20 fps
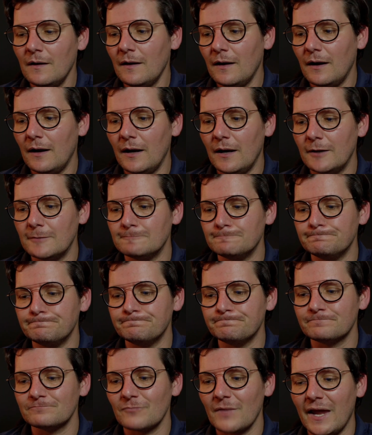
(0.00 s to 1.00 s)

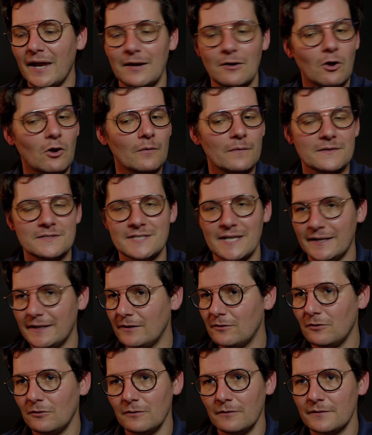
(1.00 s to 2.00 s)
and all the
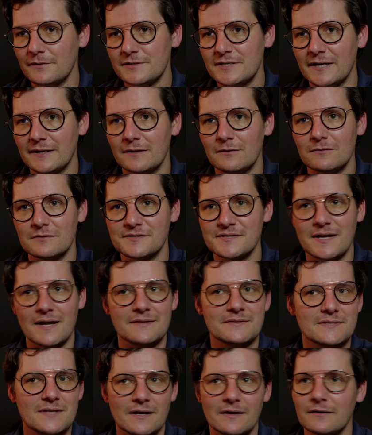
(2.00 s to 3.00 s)
technical
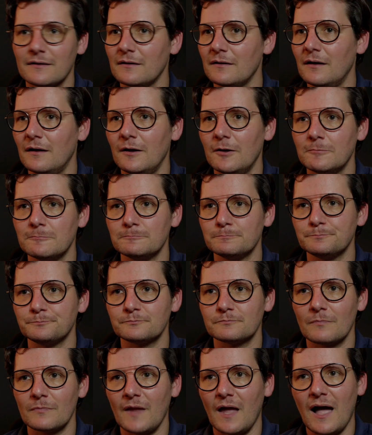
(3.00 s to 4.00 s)
sides, like
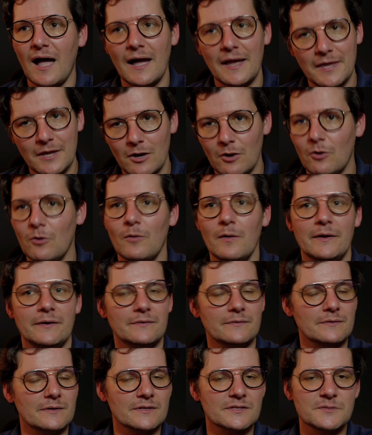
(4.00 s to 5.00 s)
I/O
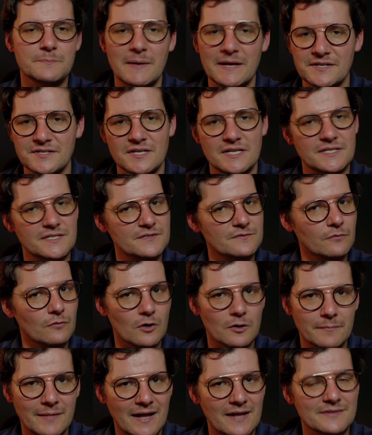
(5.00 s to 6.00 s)
and spec sheets,
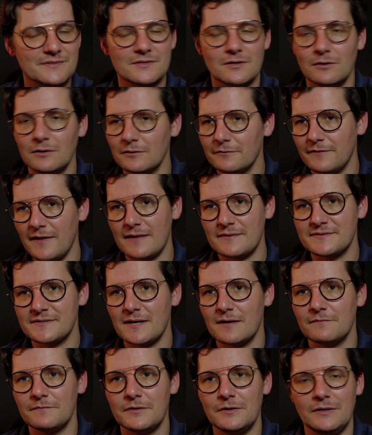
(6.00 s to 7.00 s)
formats, all of that
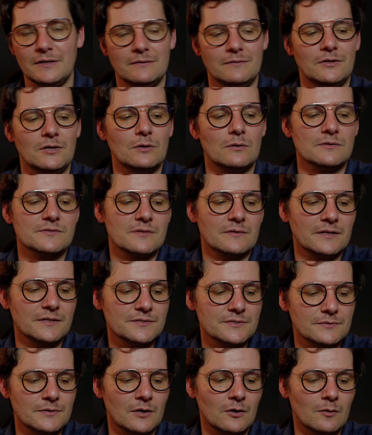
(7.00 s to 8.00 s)
stuff. You also need
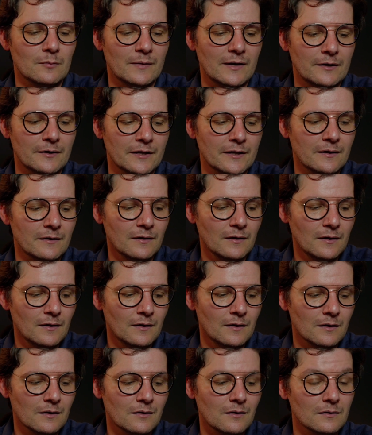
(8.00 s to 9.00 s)
to know about it.
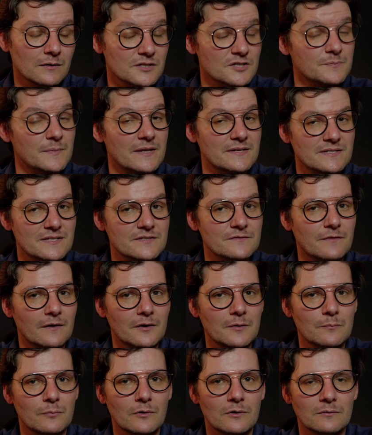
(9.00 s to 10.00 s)
Color space is a very
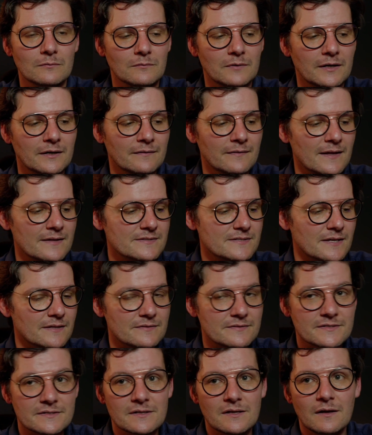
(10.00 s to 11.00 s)
important one in that
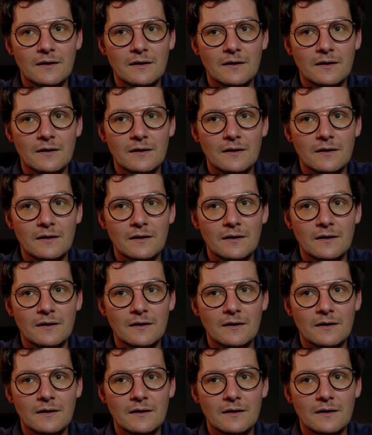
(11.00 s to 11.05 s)
sense.